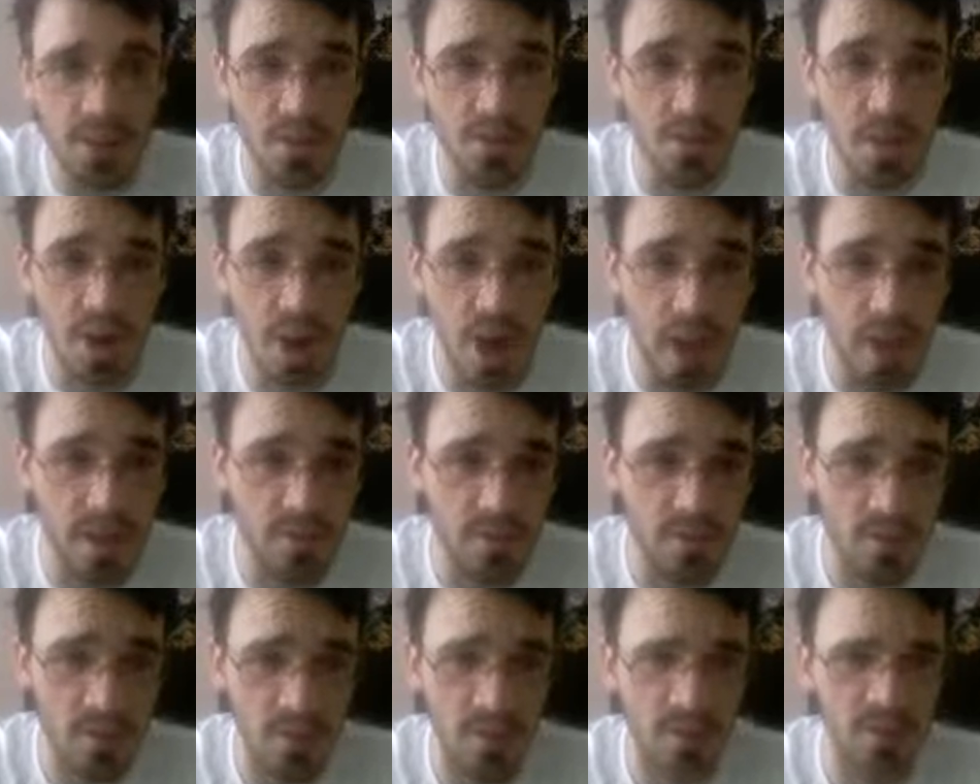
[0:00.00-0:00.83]
sliver
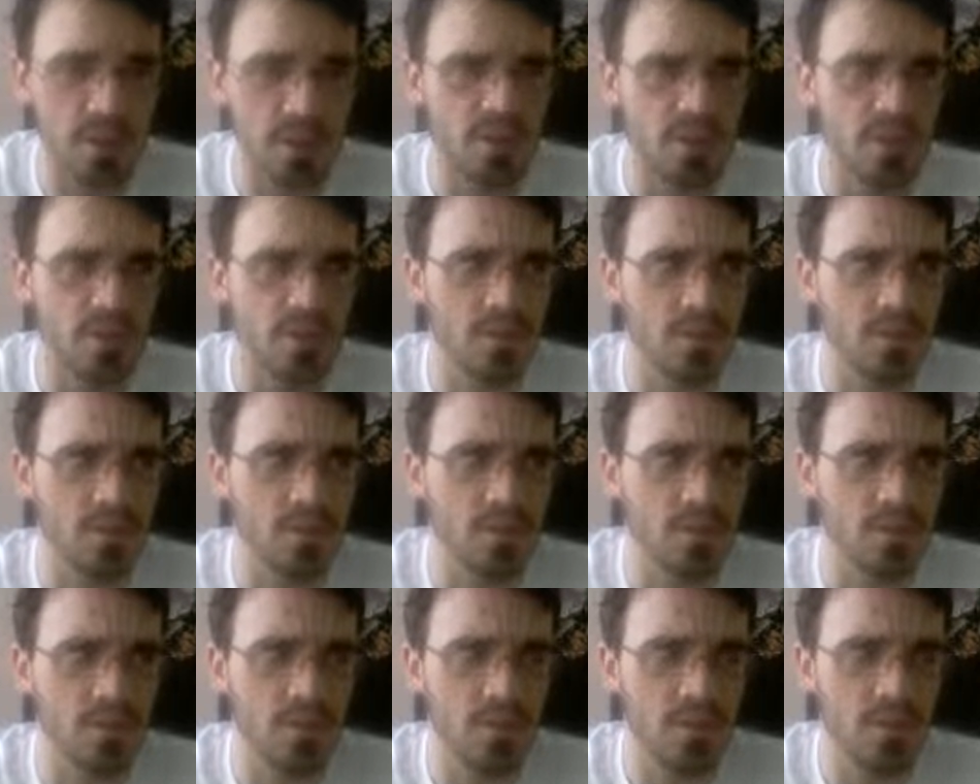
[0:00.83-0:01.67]
high, or turn
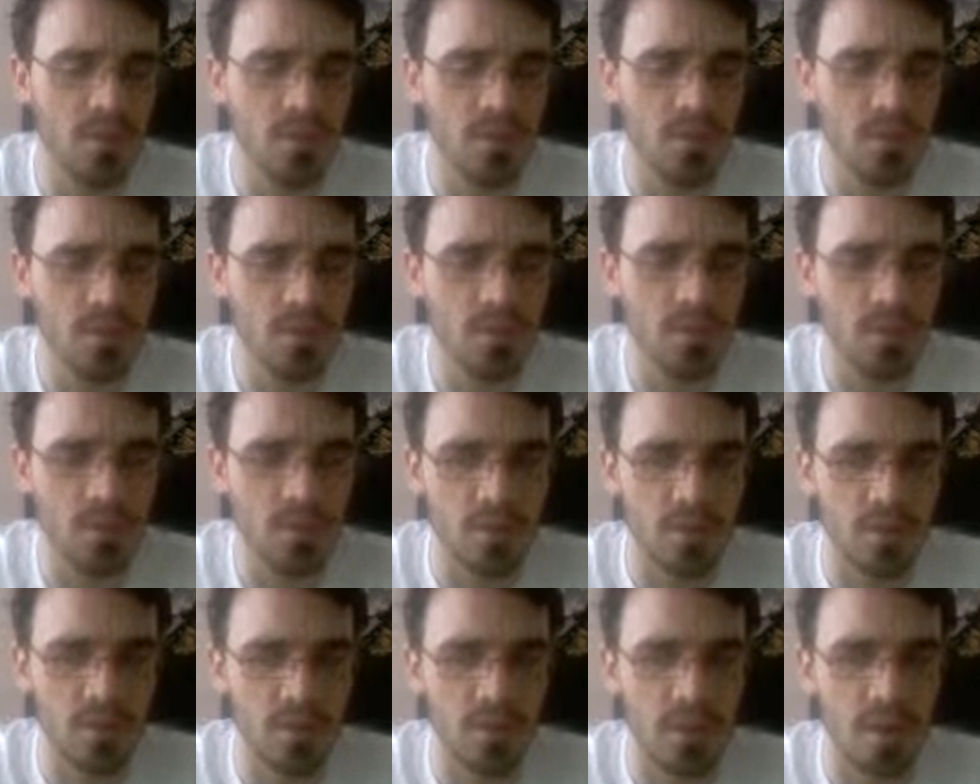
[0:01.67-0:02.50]

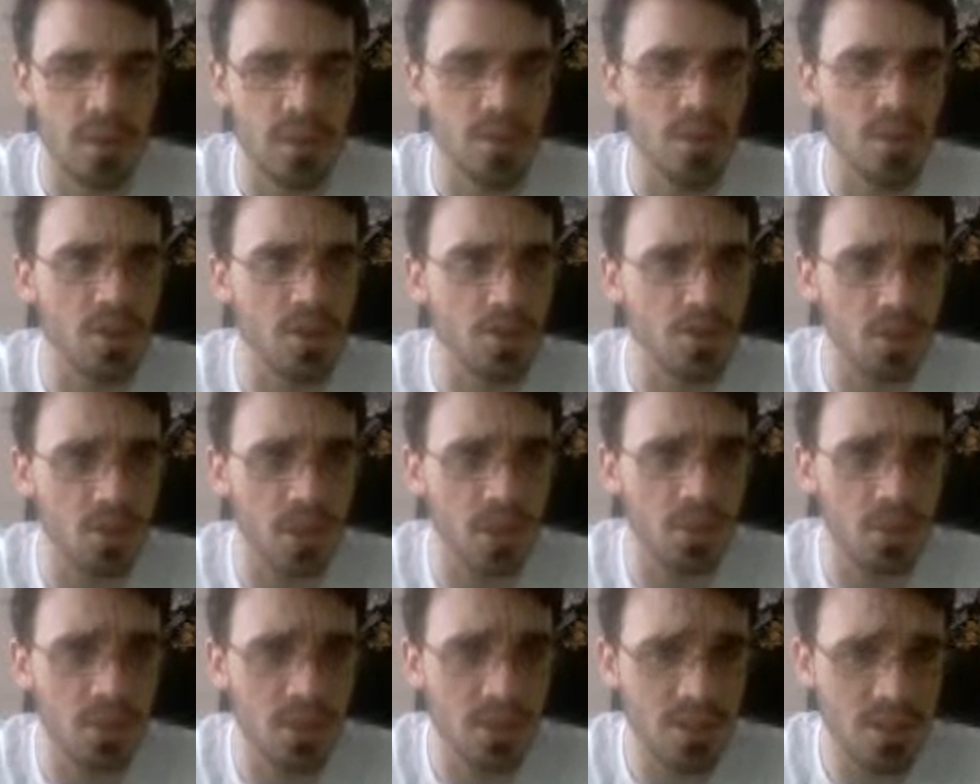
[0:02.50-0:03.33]

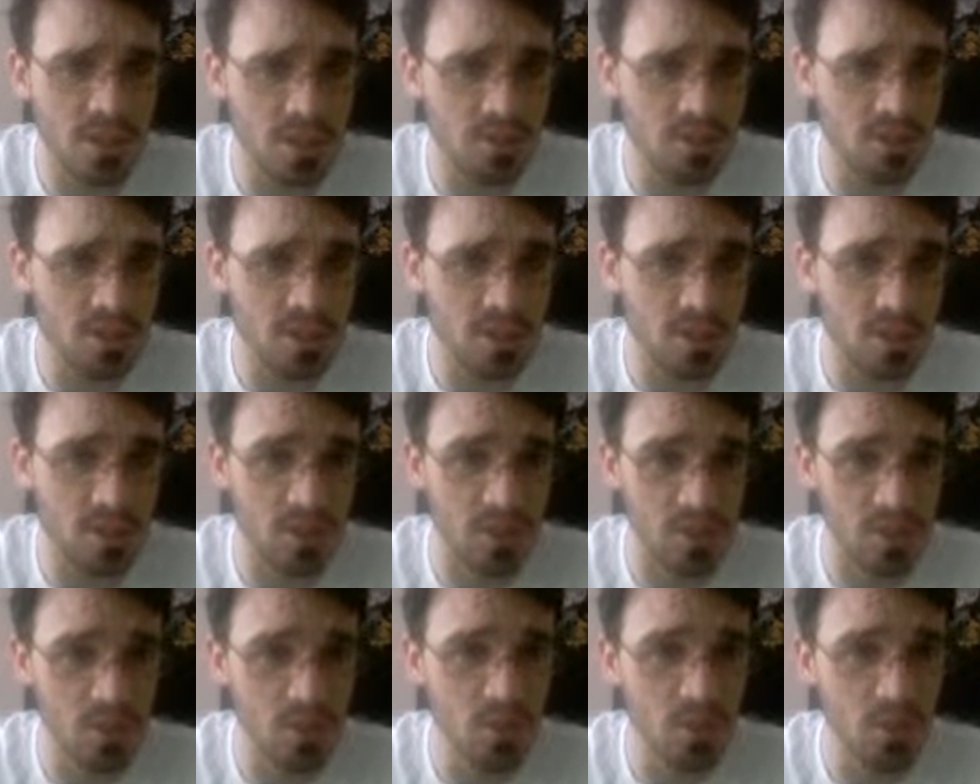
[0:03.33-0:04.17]
1 sliver.
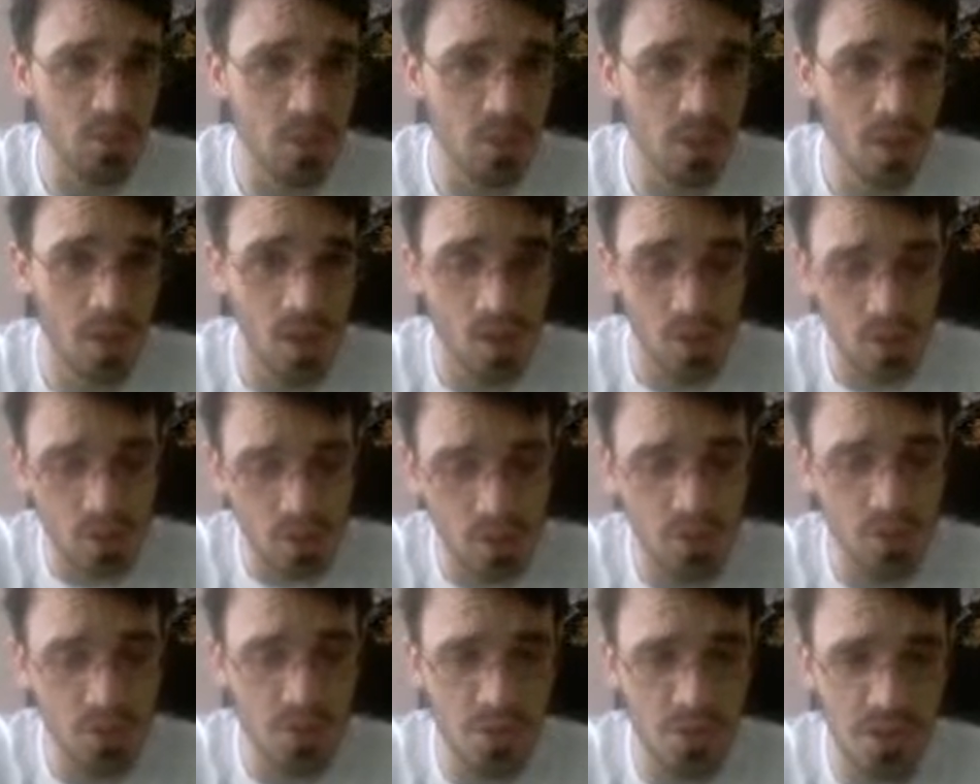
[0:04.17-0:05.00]
Turn 2,
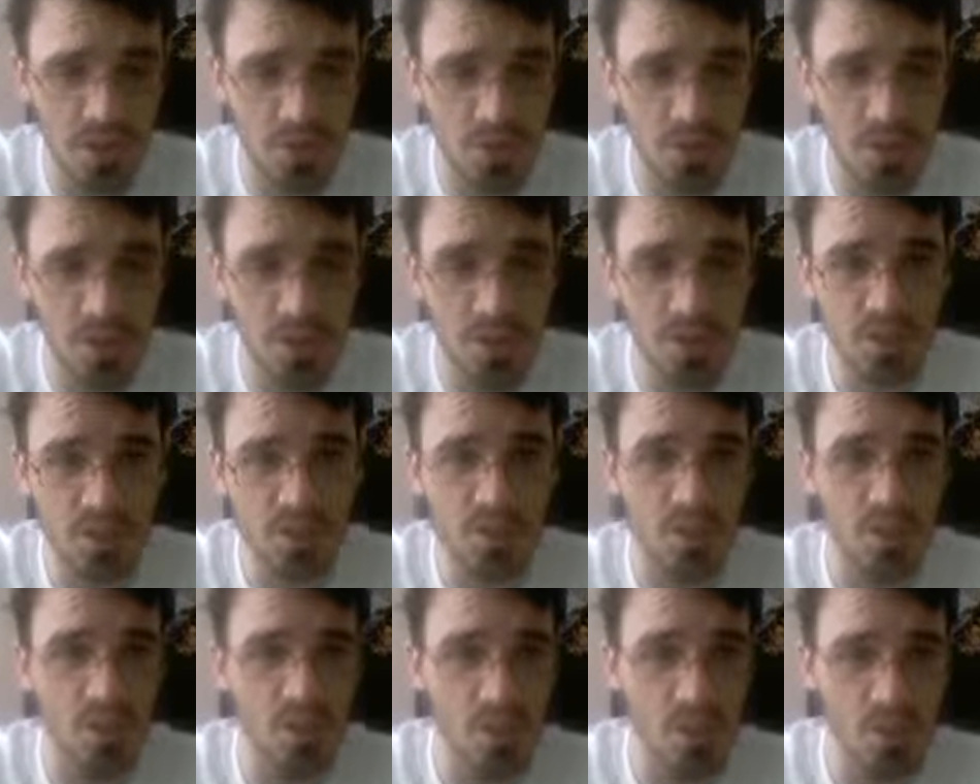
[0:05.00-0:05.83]
2
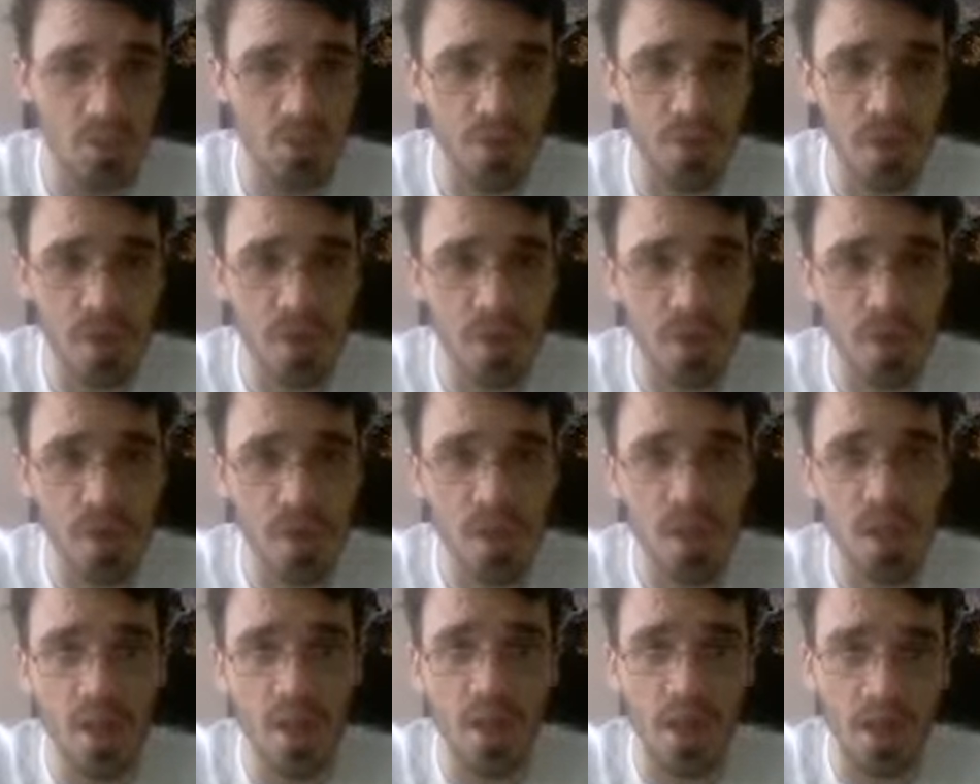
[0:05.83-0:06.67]
slivers. Turn
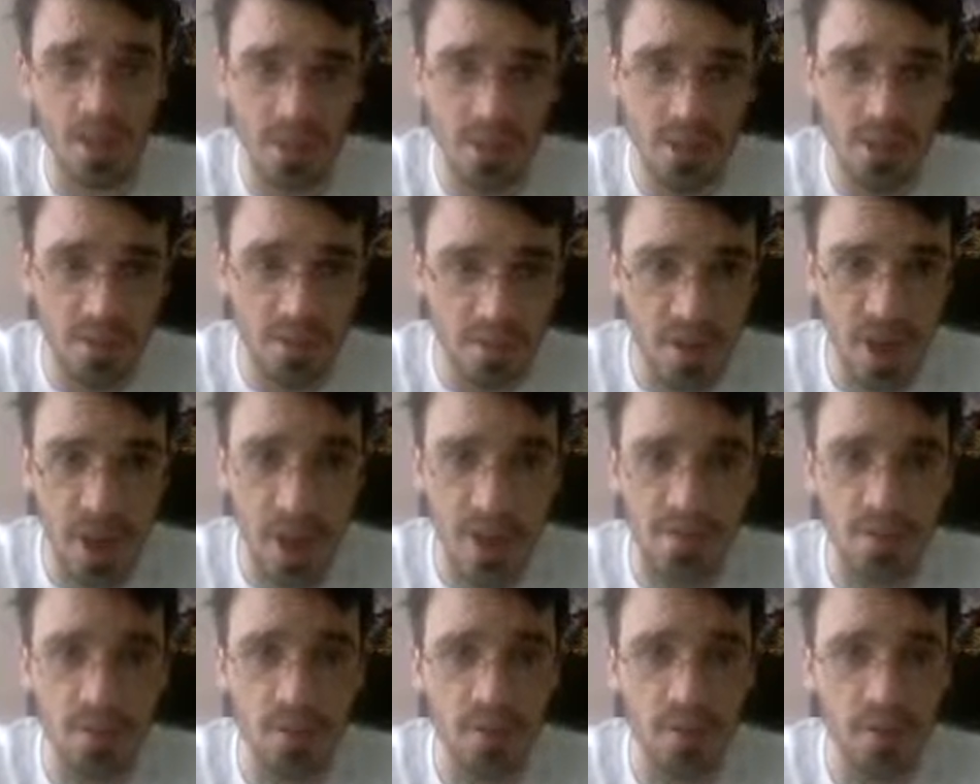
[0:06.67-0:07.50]
3, sliver
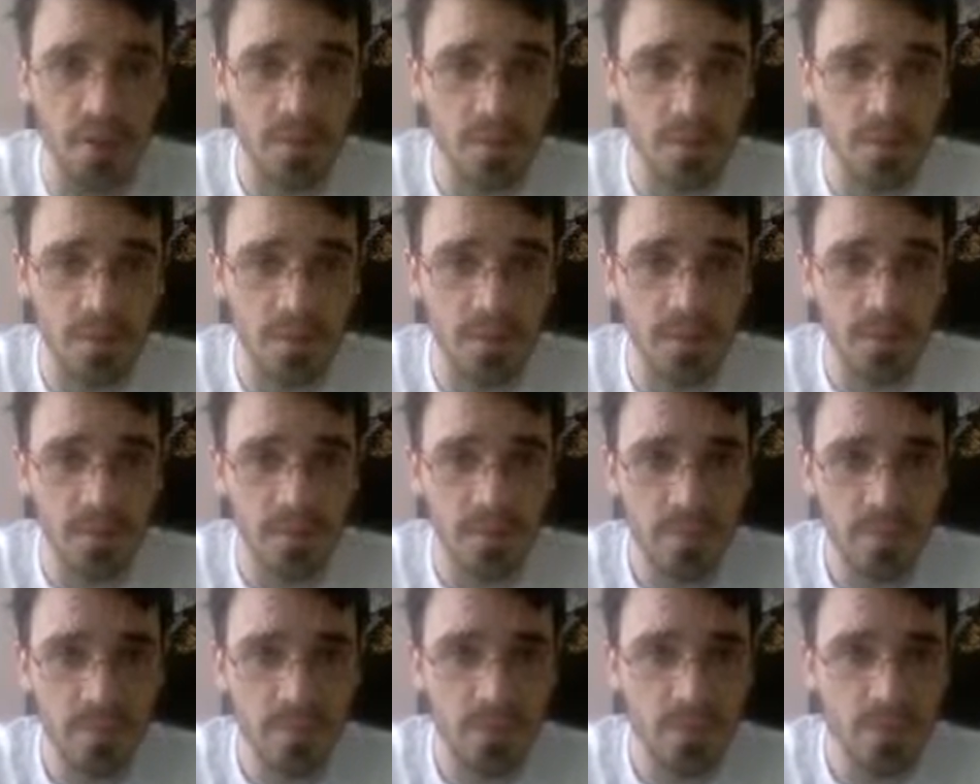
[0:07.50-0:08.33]
Hive Lord.
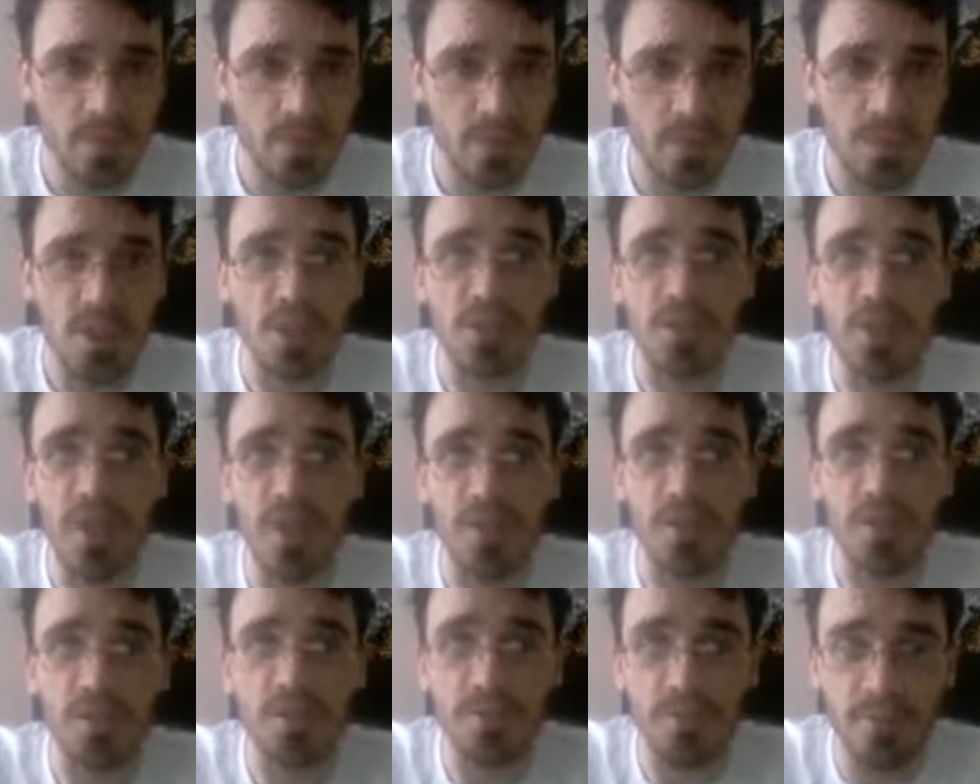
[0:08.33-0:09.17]
So you
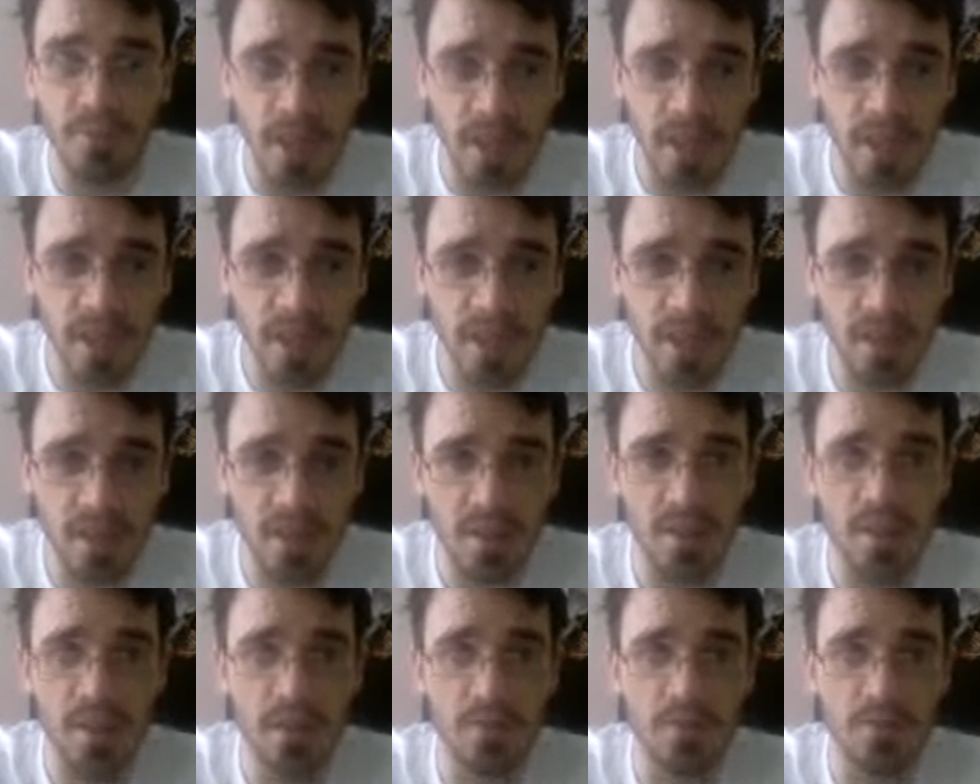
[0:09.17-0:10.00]
have a
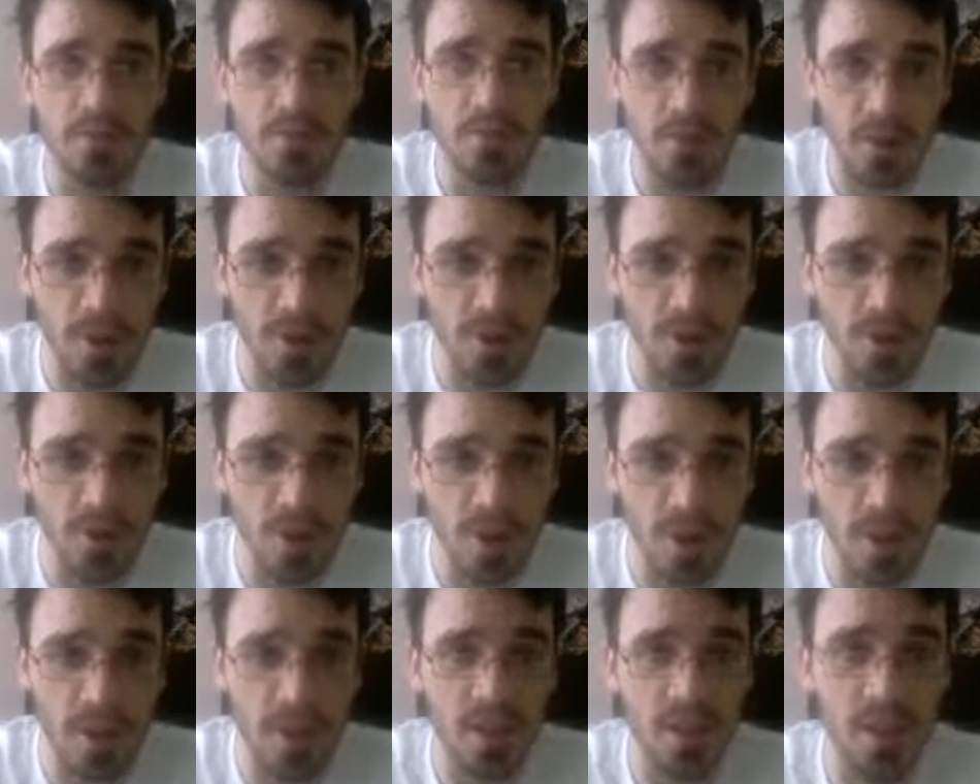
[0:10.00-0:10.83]
flying First
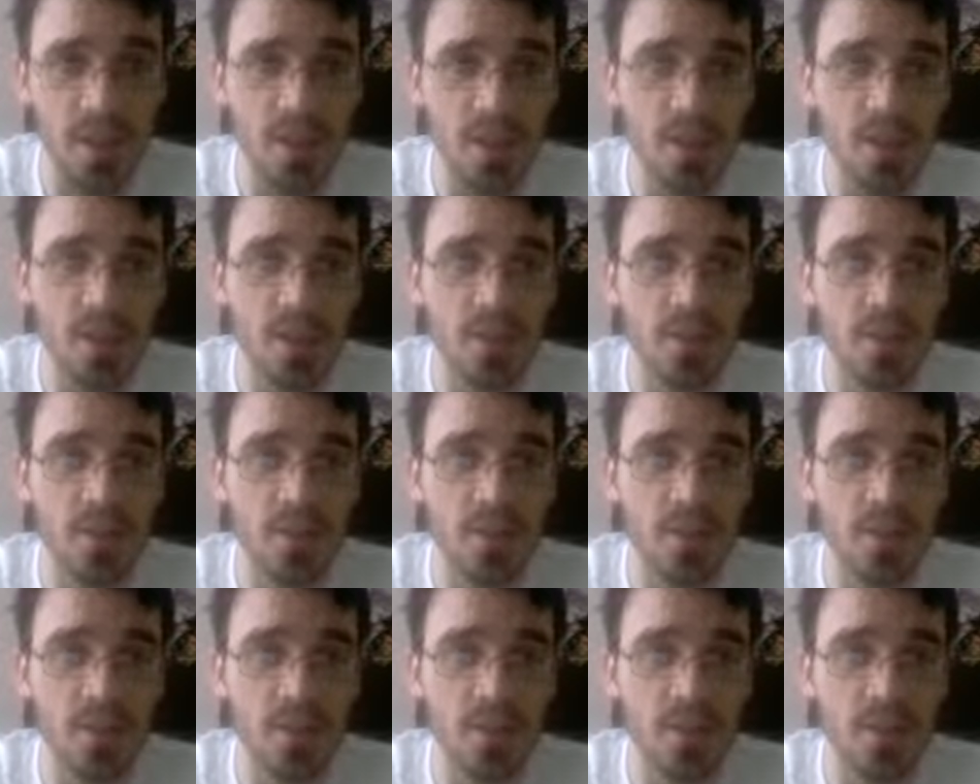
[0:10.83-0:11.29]
Strike